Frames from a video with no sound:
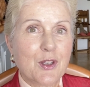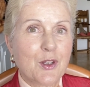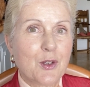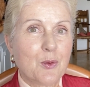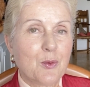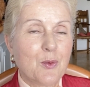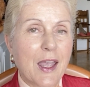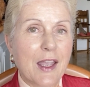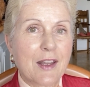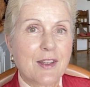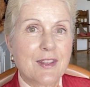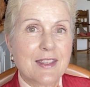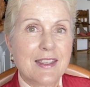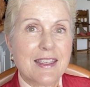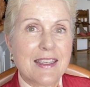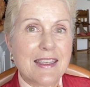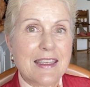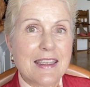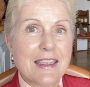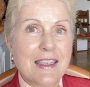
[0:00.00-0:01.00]
correct
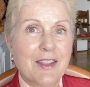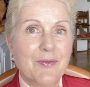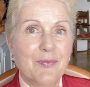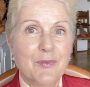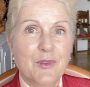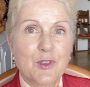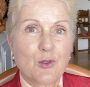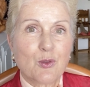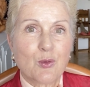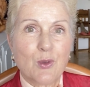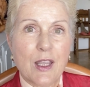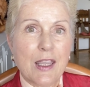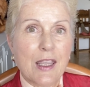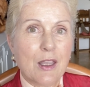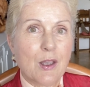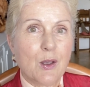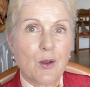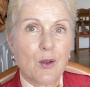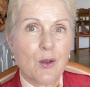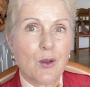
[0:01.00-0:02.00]
key,
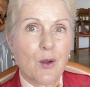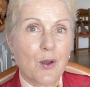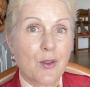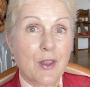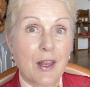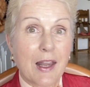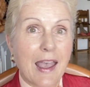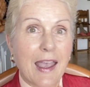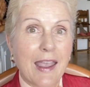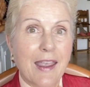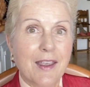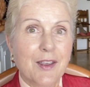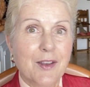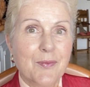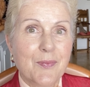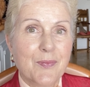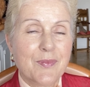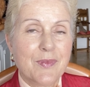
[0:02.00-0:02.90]
string, or the like?